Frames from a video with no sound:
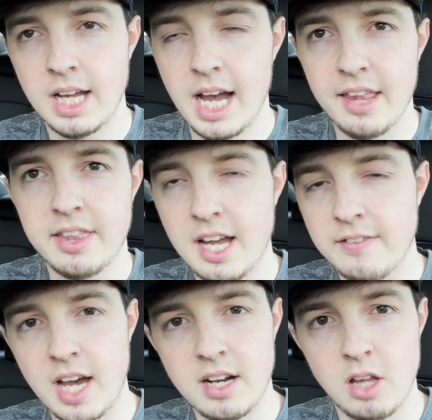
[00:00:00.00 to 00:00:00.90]
I think
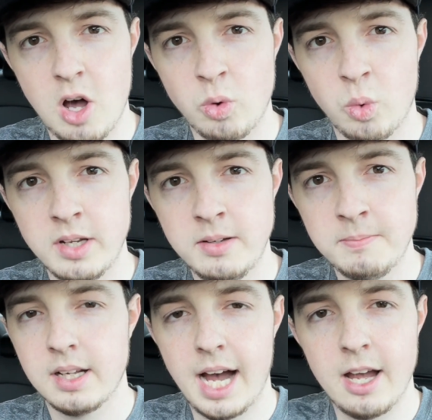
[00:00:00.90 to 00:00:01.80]
I've got a long one.
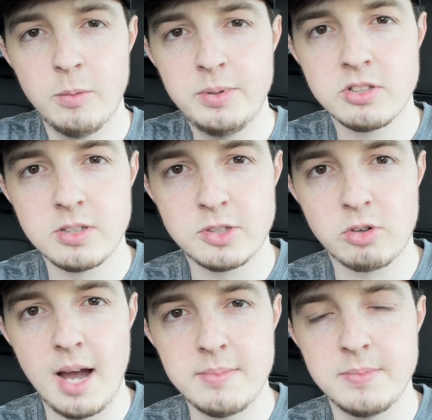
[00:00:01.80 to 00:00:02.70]
I hope you'll
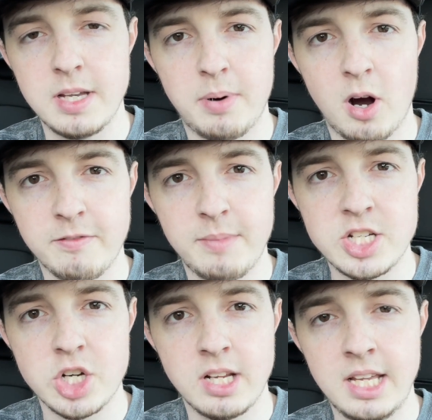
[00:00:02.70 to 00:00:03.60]
subscribe to be a part of my
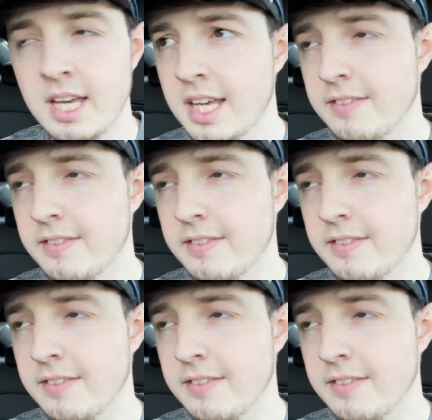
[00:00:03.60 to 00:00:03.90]
journey.